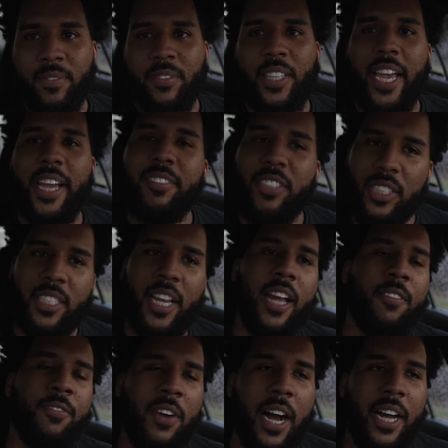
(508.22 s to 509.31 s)
They've just got
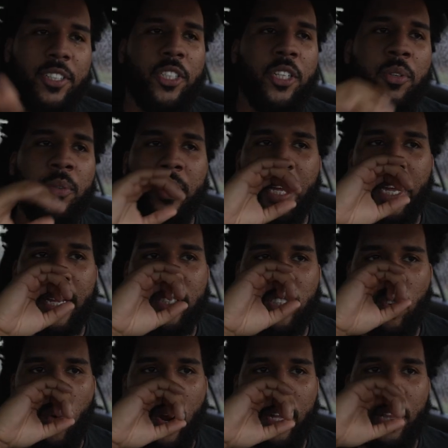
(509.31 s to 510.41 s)
to fine-tune things
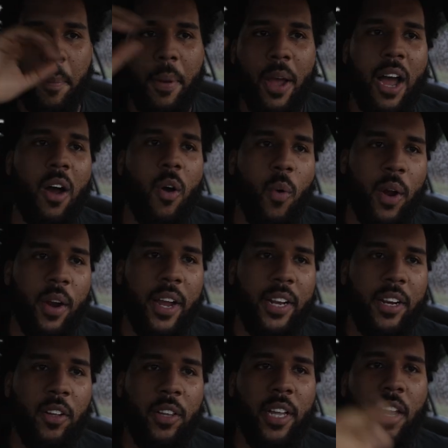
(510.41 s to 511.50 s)
to where the power
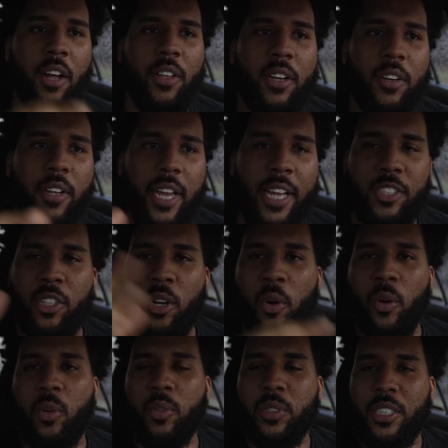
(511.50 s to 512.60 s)
and all the other
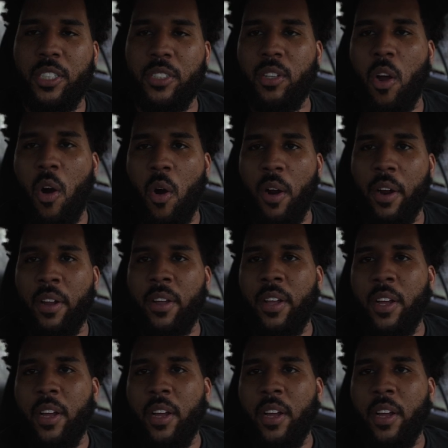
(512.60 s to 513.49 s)
internals in the car